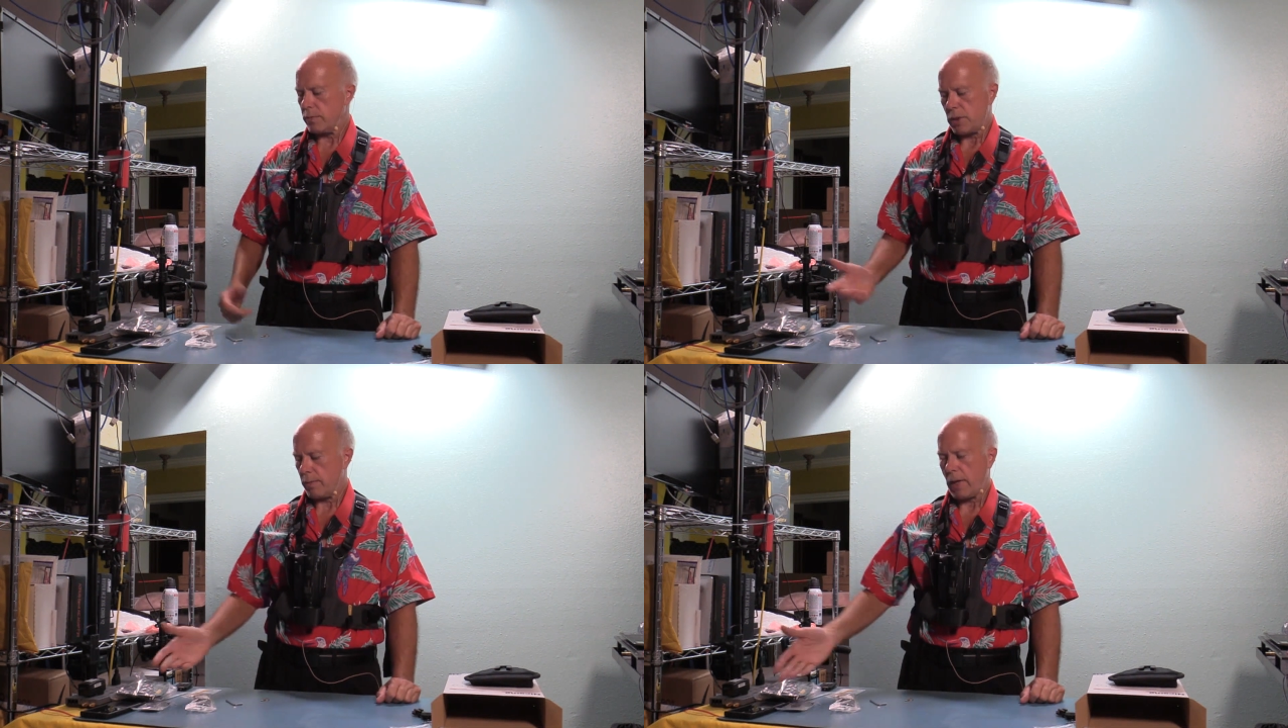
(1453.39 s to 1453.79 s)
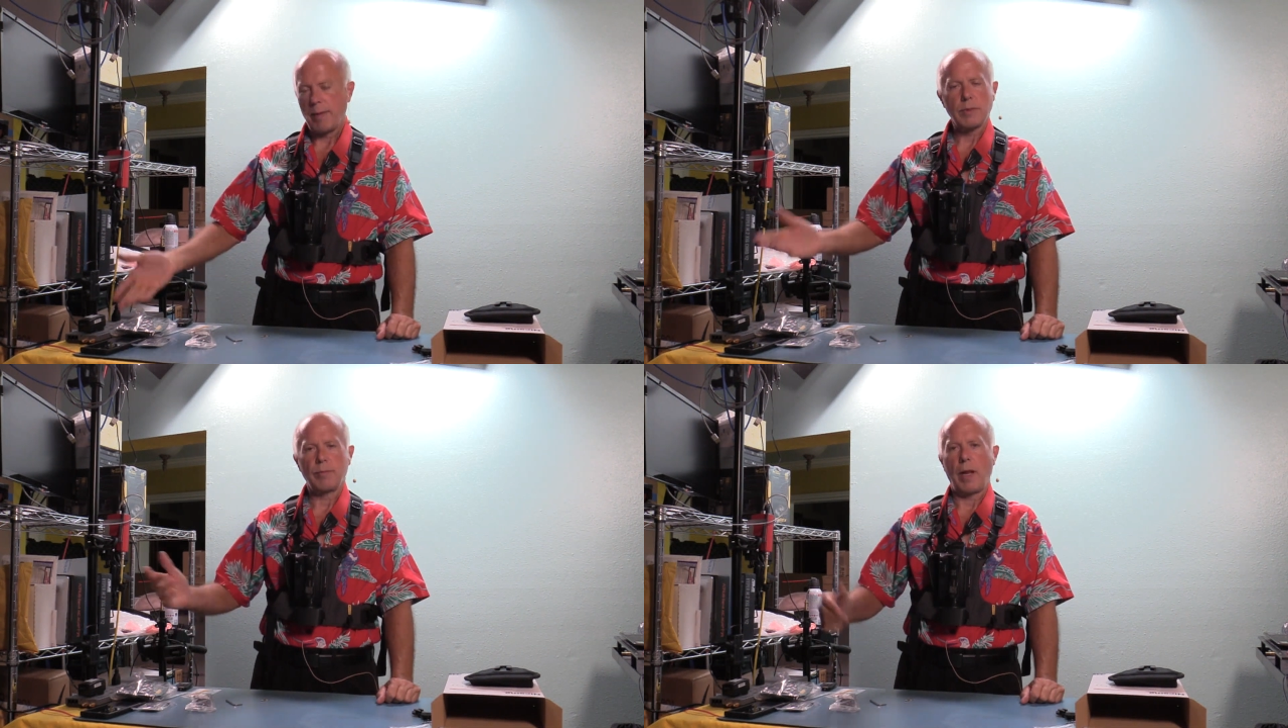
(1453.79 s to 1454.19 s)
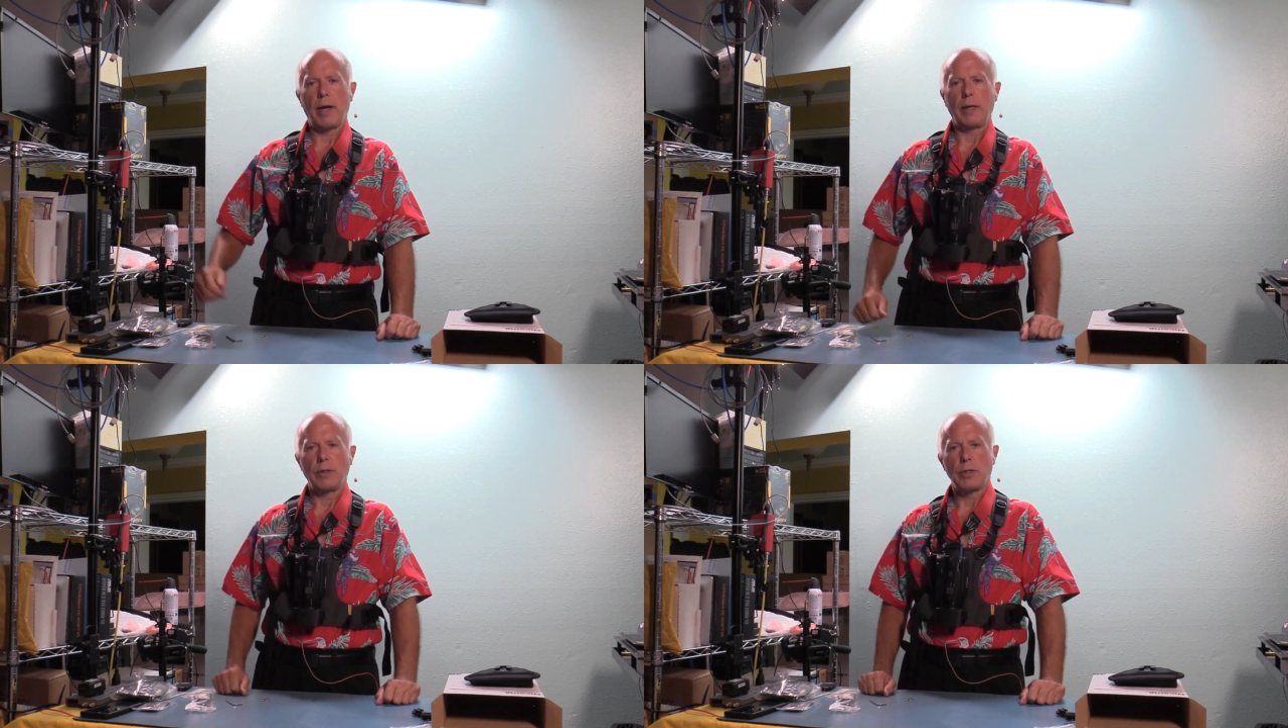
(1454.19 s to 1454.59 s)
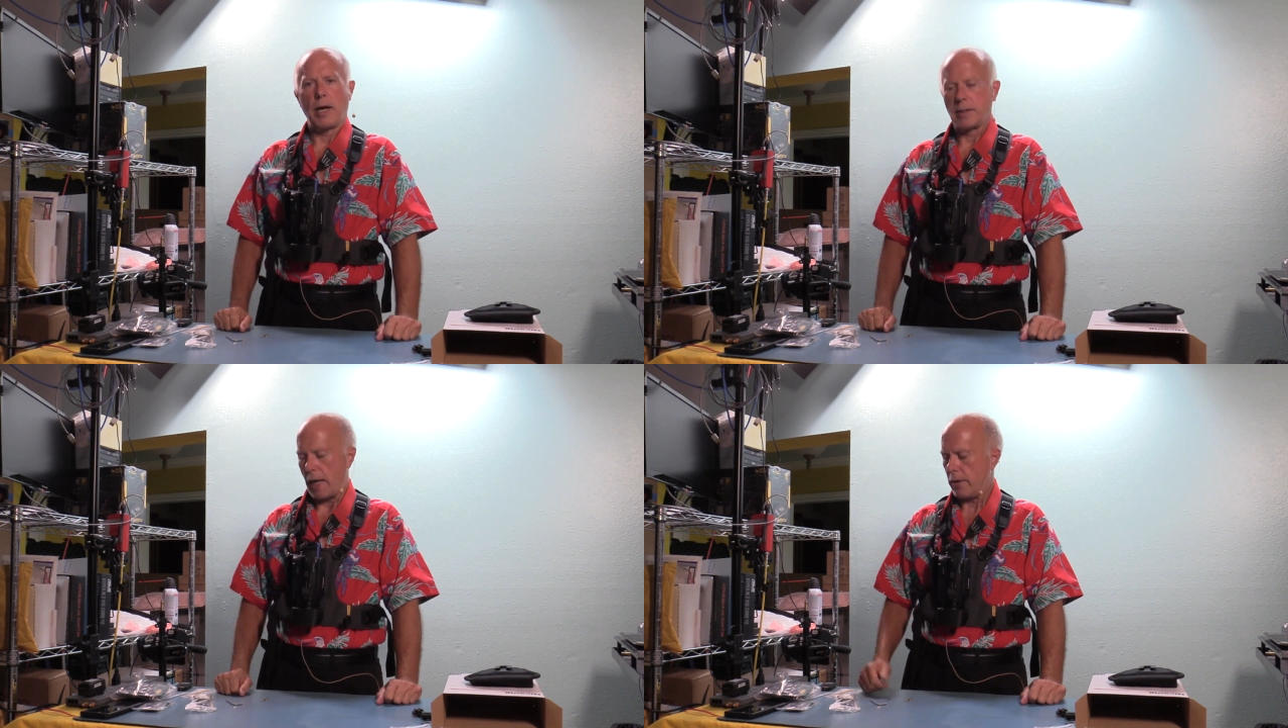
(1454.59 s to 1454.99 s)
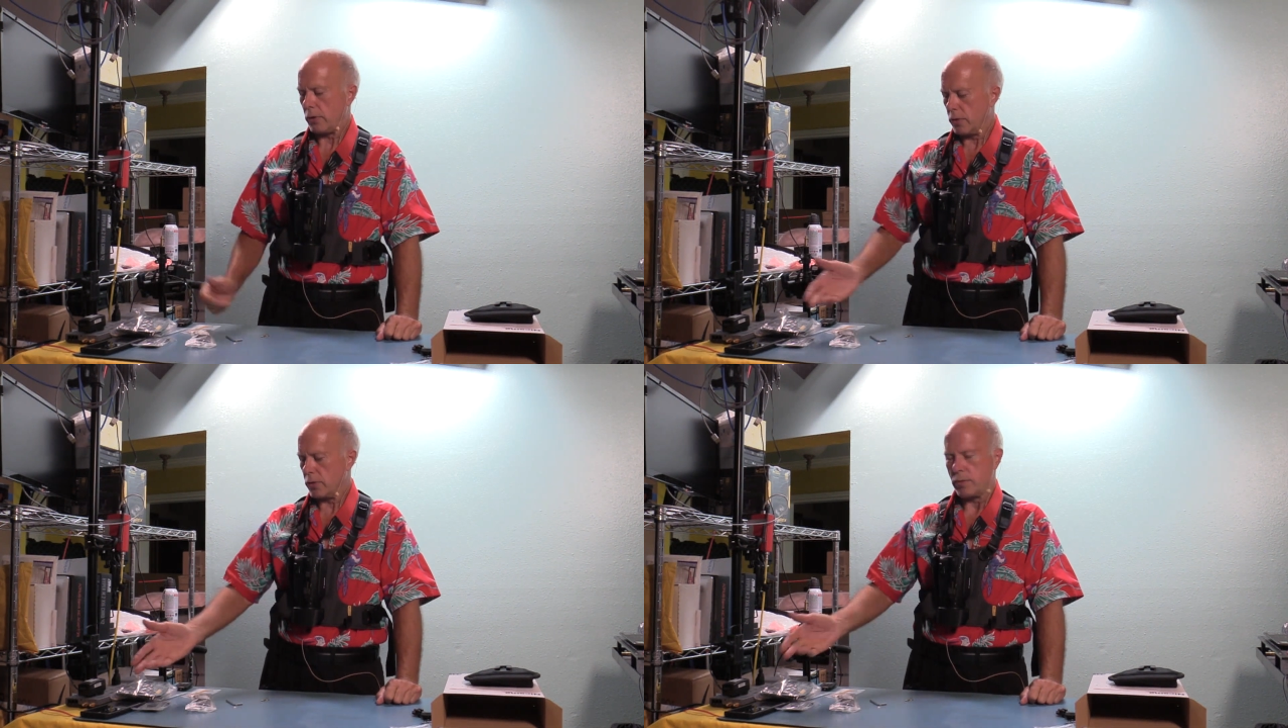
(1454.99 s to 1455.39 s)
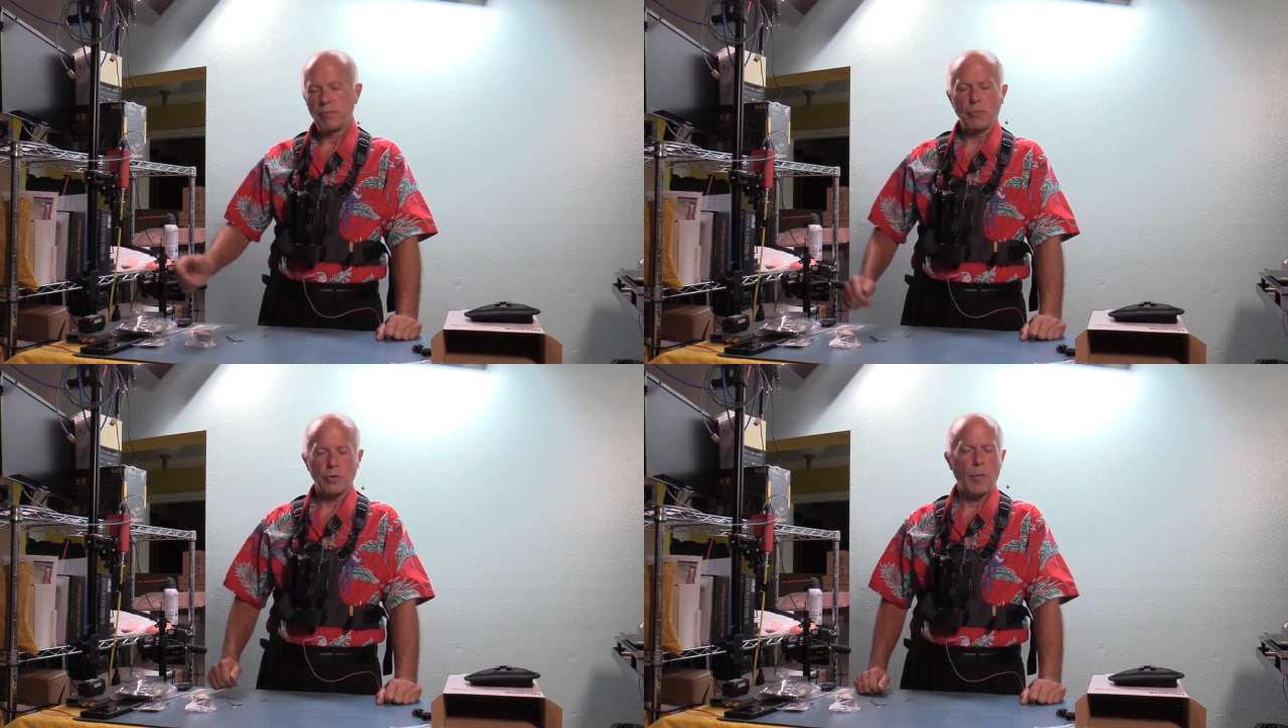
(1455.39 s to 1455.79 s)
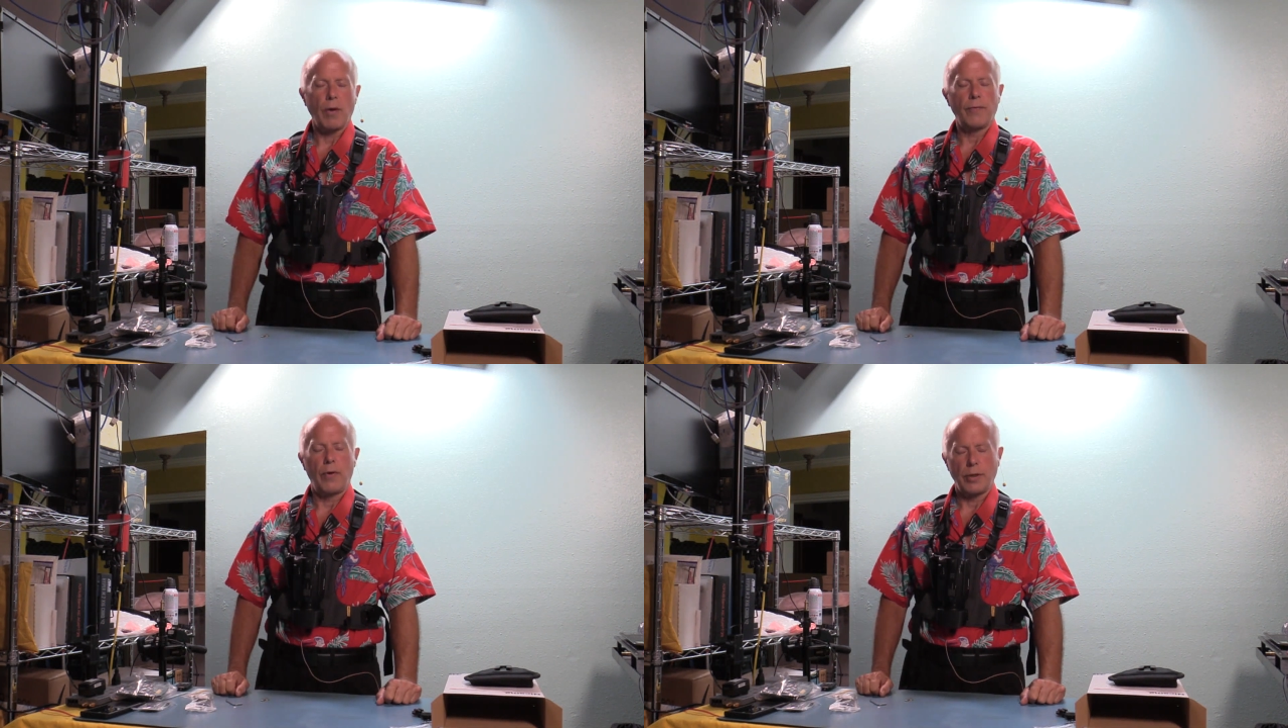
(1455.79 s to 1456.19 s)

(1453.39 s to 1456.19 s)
sometimes the blocking shots, I'll use the smartphone.